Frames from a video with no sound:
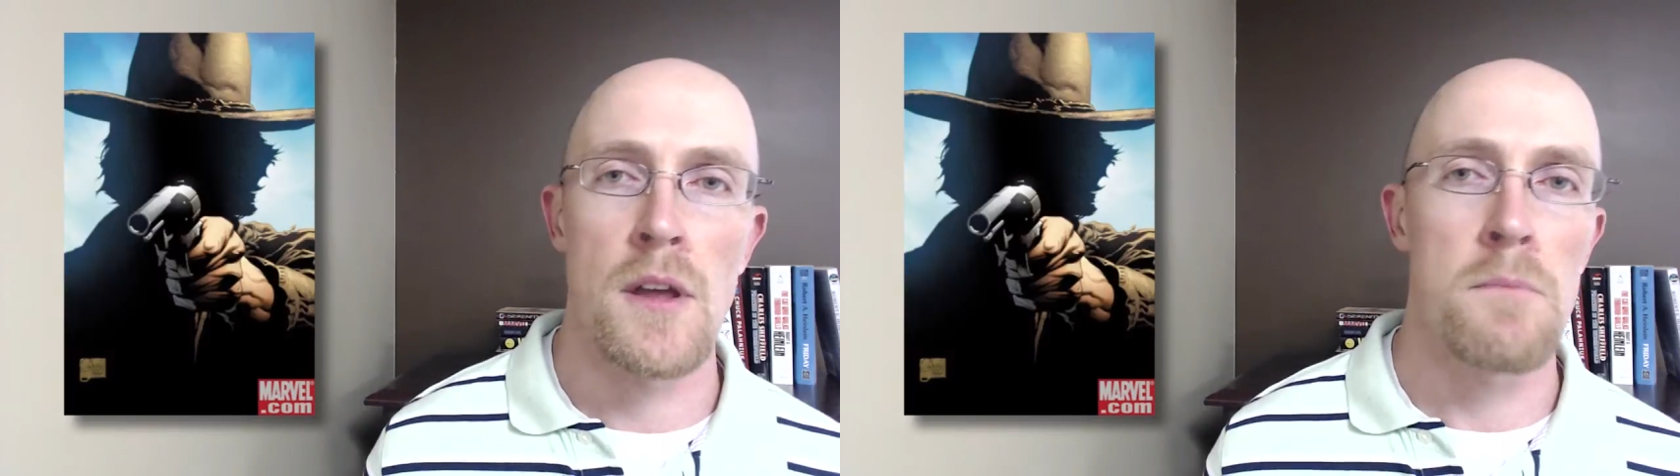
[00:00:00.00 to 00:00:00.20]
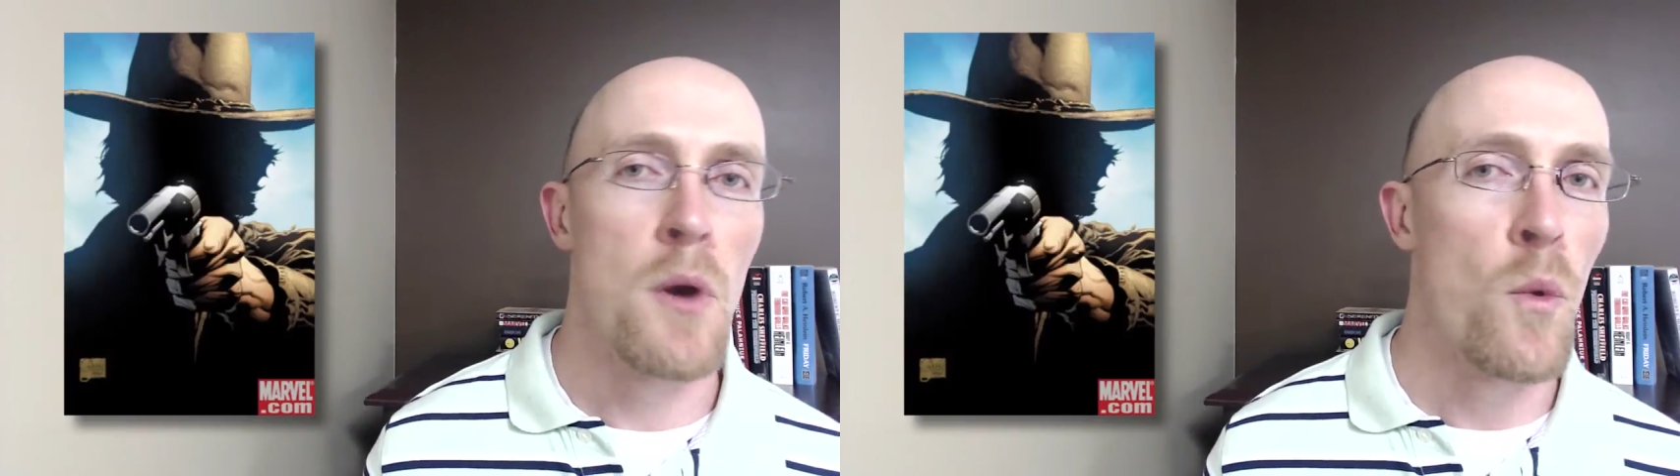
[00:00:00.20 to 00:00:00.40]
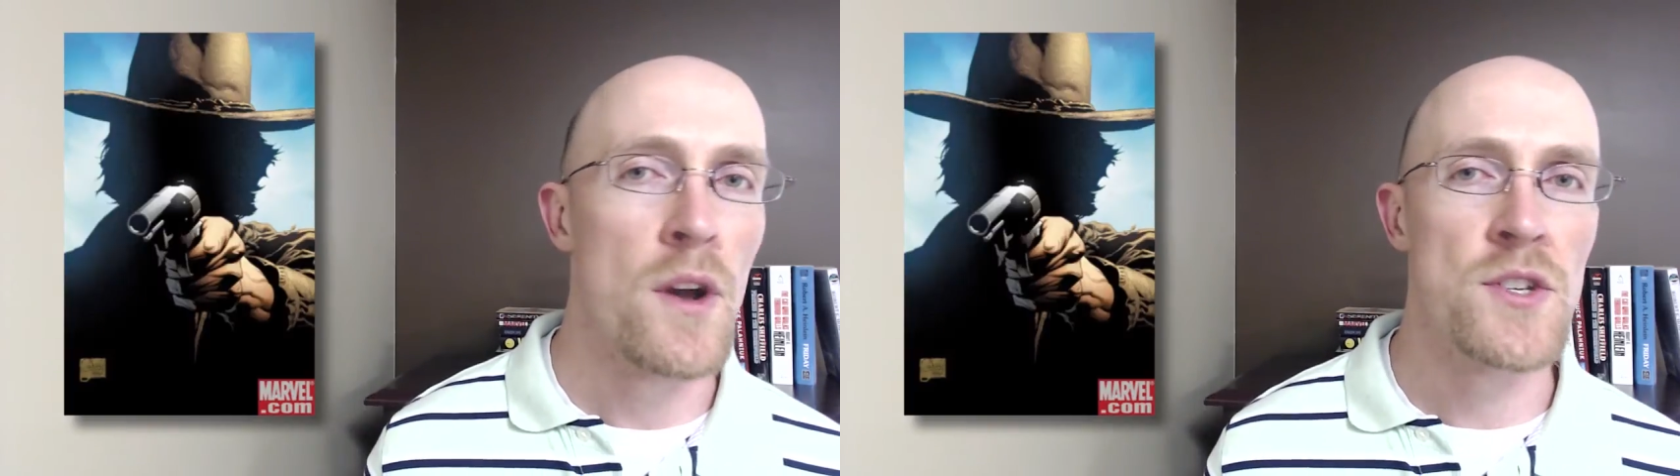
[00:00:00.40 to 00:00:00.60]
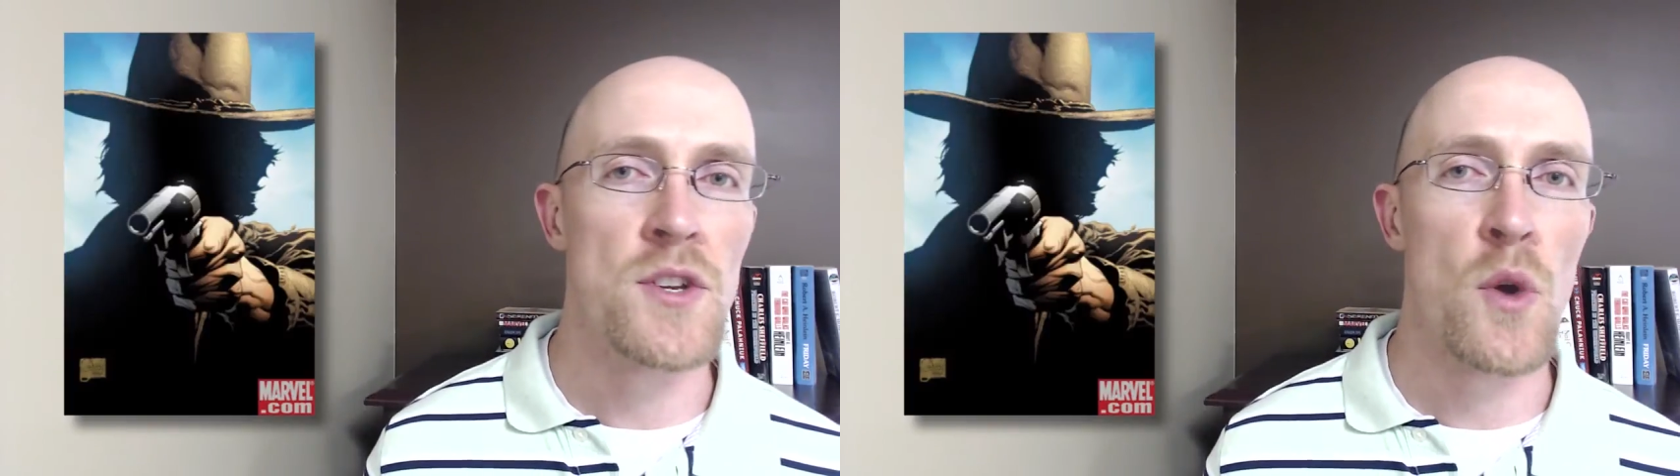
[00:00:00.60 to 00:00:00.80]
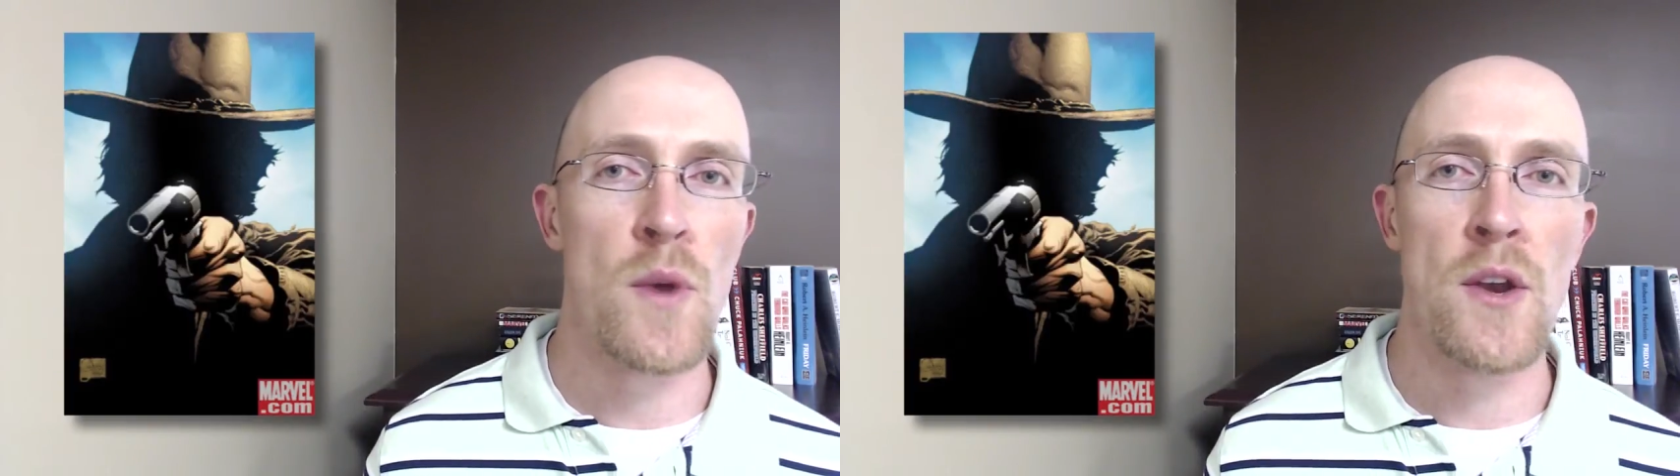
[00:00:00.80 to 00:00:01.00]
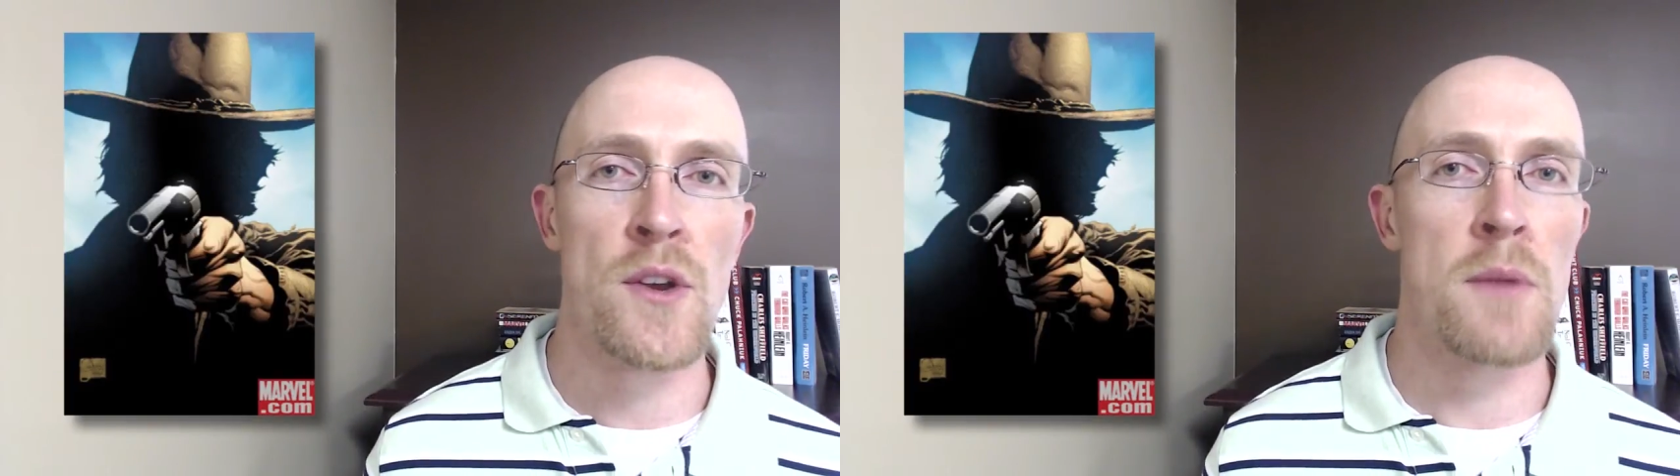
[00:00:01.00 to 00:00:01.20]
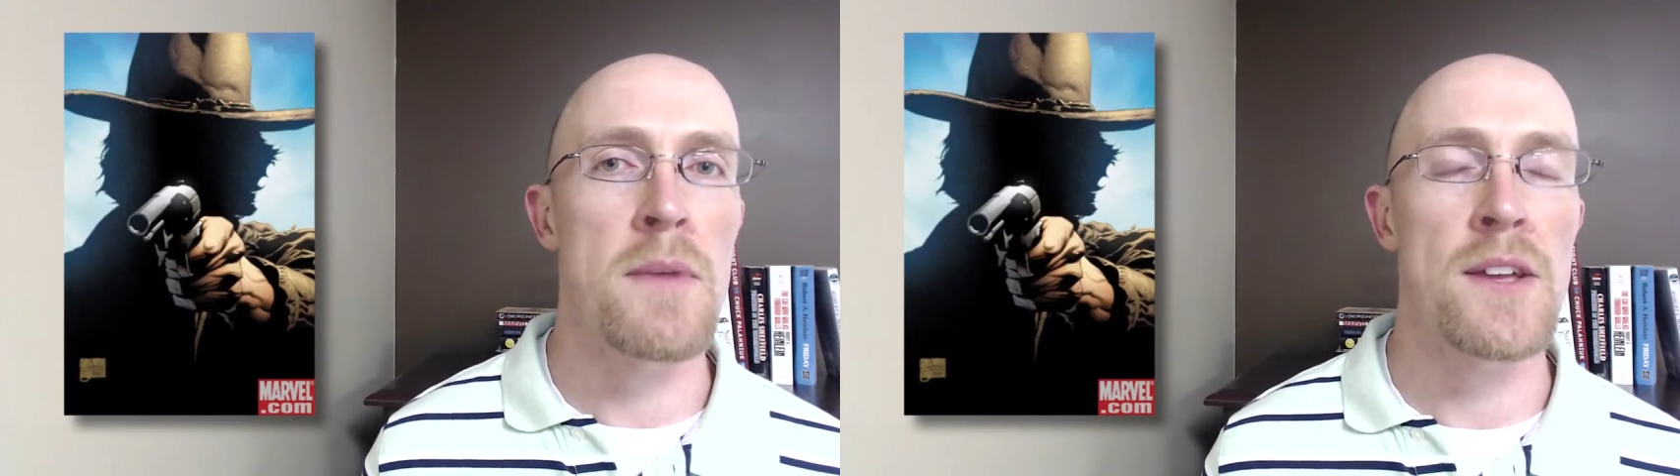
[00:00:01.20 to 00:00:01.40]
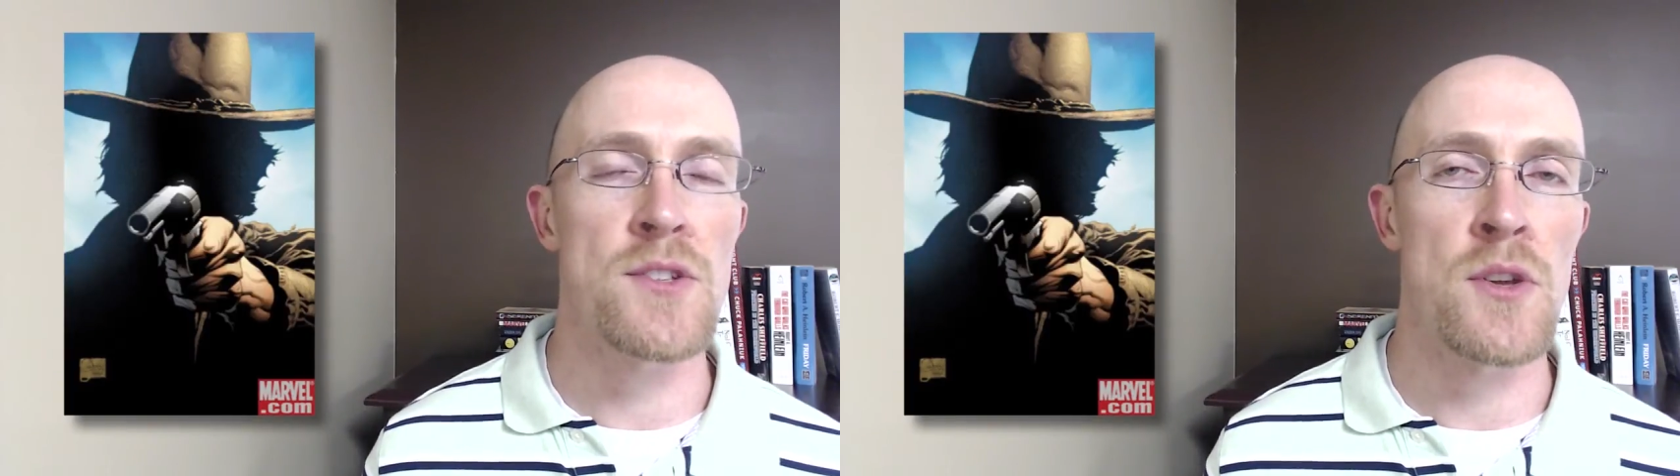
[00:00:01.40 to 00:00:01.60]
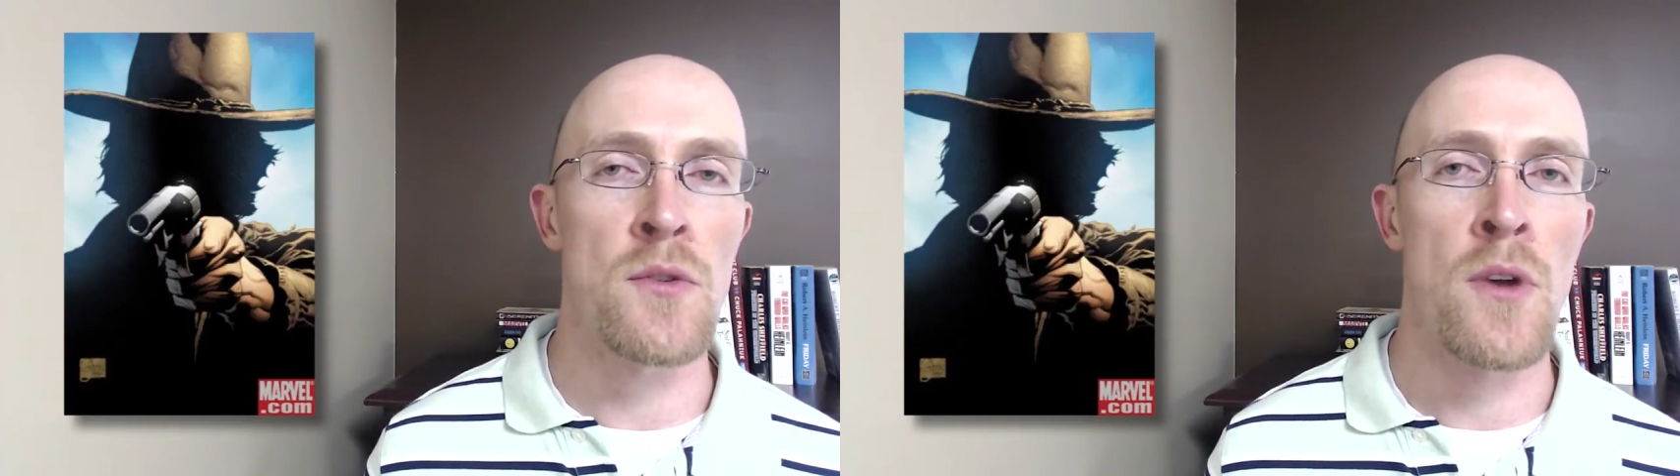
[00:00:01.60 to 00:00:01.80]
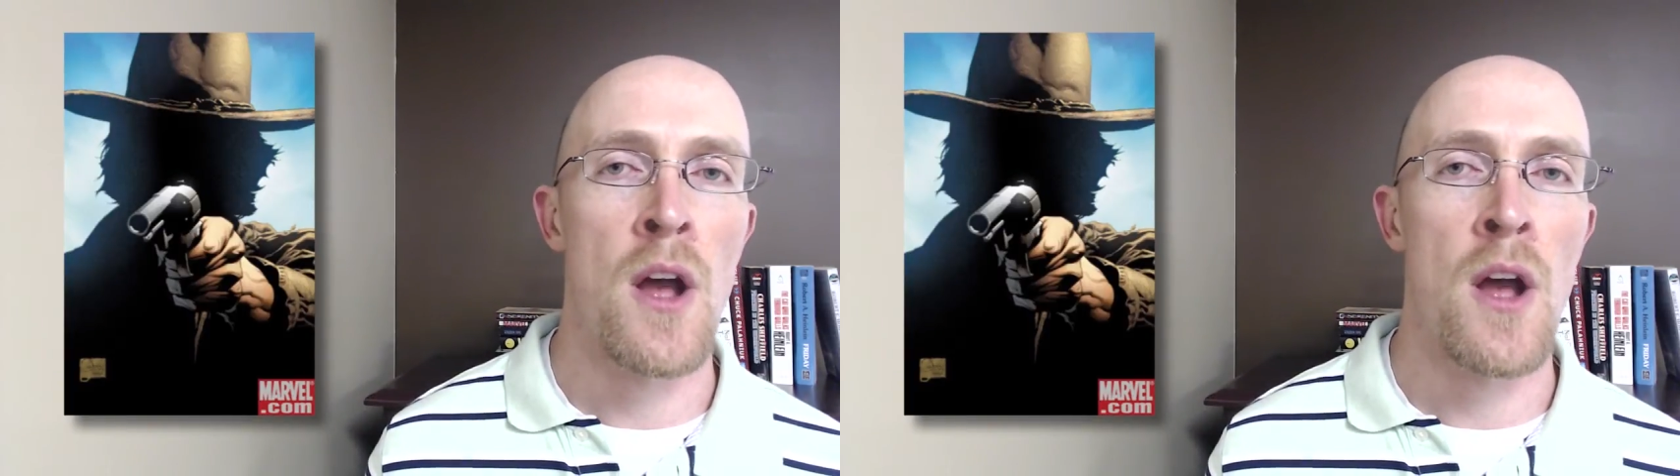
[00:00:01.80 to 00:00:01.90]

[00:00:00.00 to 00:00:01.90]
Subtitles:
But what should a reader commit to?